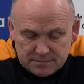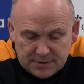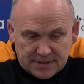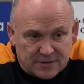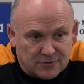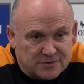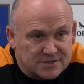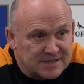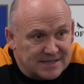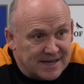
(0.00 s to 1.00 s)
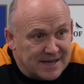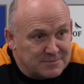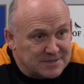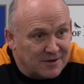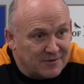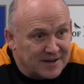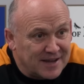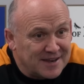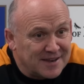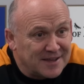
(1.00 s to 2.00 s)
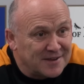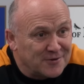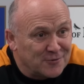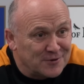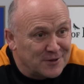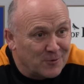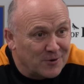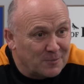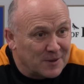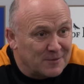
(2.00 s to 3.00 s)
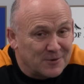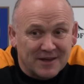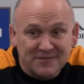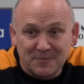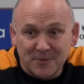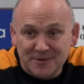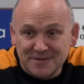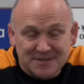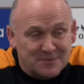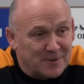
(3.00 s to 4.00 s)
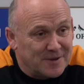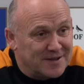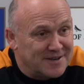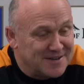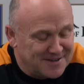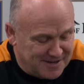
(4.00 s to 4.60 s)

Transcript: play those silly games now and again that you don't really want to play, but you have to participate in.